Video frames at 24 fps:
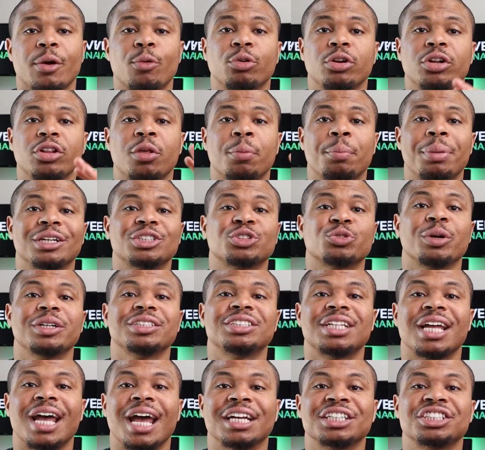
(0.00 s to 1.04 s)
Now, one of the best
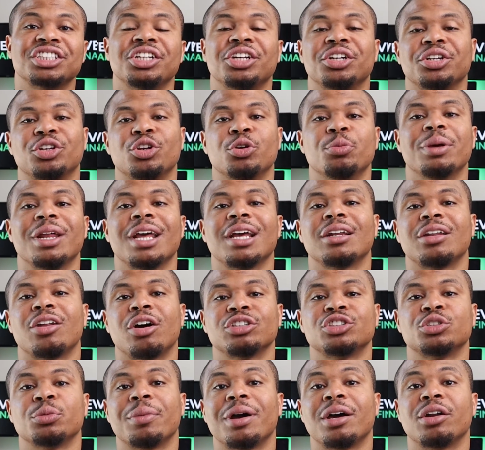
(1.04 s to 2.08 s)
ways to actually accumulate a
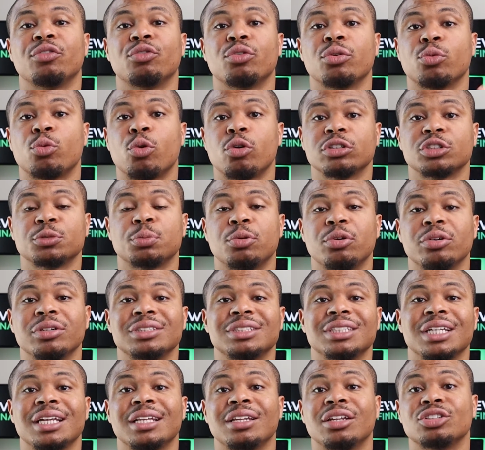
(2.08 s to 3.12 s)
large amount of rewards
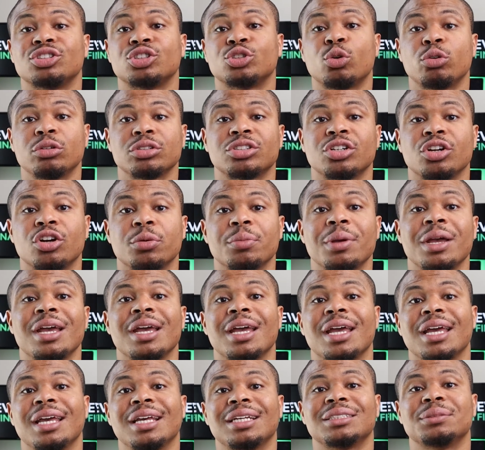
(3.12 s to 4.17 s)
points in the short term
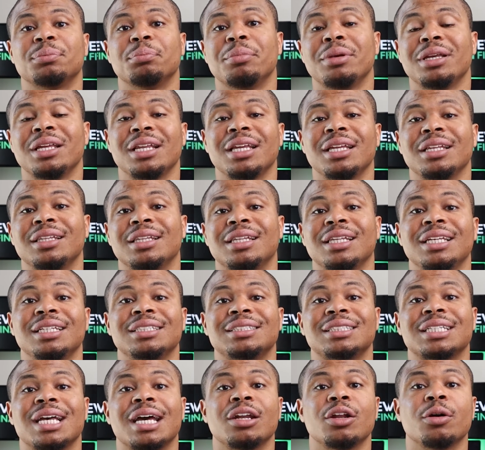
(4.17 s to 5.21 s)
is meeting the
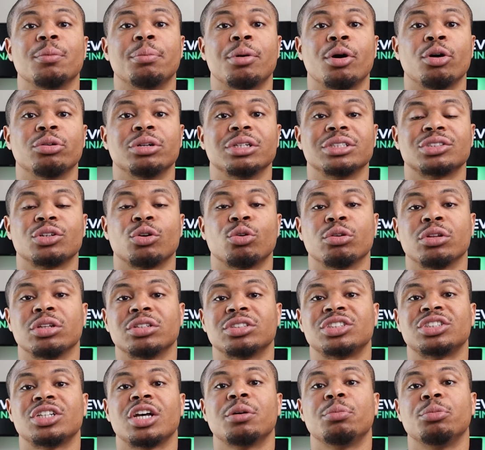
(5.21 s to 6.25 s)
sign-up bonus or the
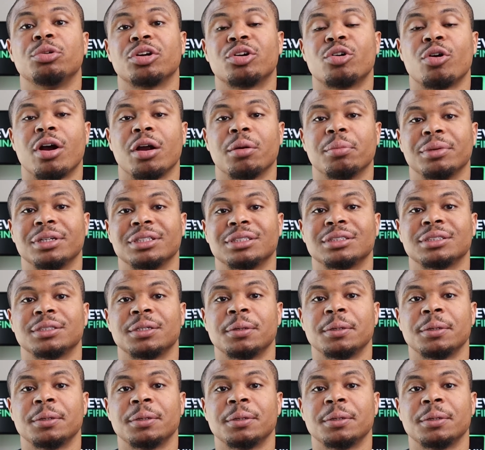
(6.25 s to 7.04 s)
sub requirements.